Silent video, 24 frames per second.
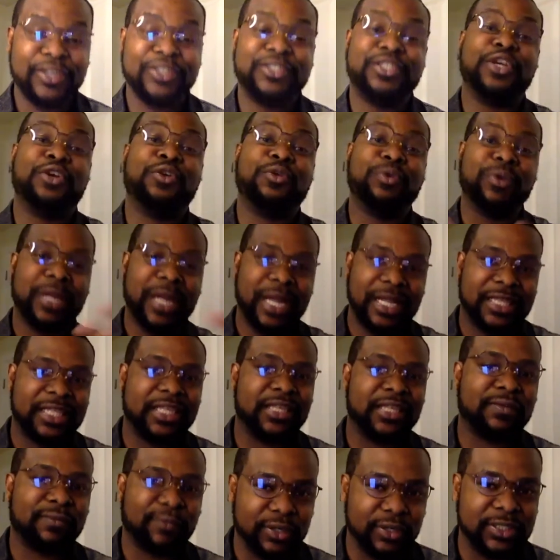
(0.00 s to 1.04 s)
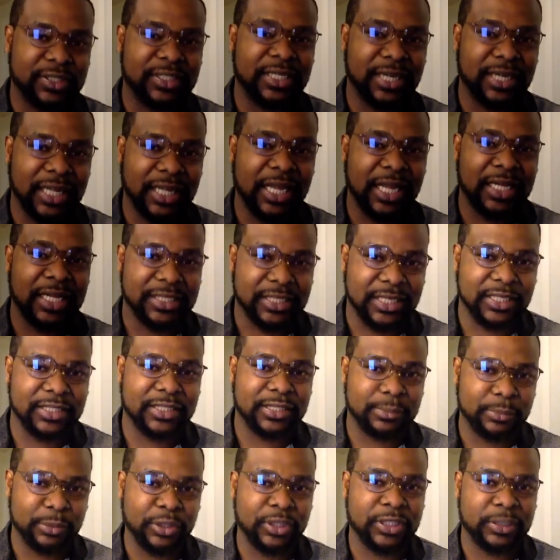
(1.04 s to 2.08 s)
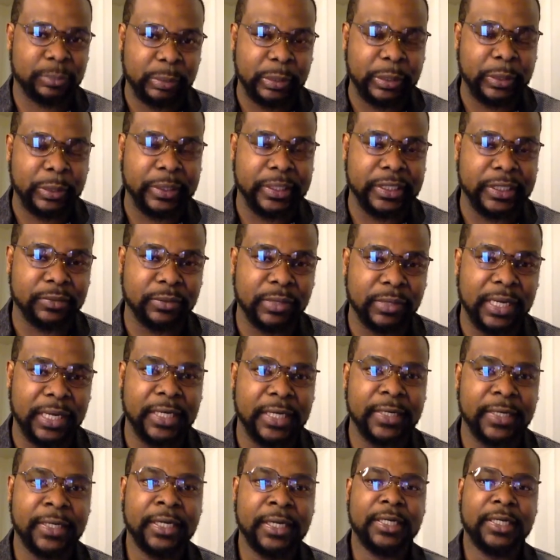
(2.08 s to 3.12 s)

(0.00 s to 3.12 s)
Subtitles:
to create this first in class customer experience, right?